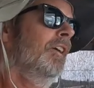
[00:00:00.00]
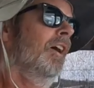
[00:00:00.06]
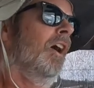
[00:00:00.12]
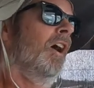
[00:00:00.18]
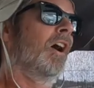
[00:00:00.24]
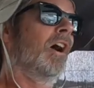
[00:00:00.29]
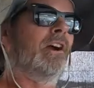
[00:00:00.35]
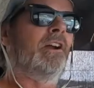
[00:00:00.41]

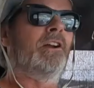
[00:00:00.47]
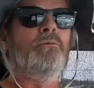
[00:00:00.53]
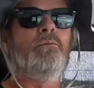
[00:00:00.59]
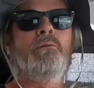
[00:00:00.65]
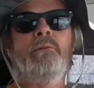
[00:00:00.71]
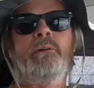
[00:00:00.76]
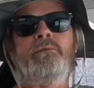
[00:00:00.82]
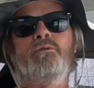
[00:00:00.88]
All right,
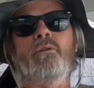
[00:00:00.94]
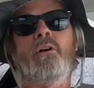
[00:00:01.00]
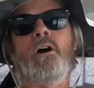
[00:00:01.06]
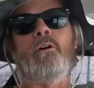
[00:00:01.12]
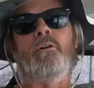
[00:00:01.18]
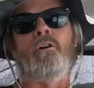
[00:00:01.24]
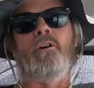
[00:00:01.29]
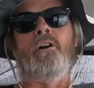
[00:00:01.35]
we'll withdraw
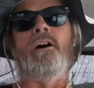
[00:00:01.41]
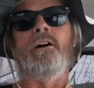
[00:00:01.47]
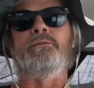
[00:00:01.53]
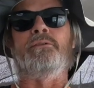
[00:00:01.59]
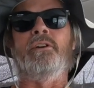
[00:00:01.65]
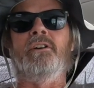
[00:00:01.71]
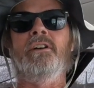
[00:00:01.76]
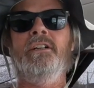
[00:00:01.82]
our
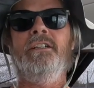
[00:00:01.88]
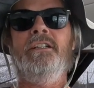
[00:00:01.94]
offer.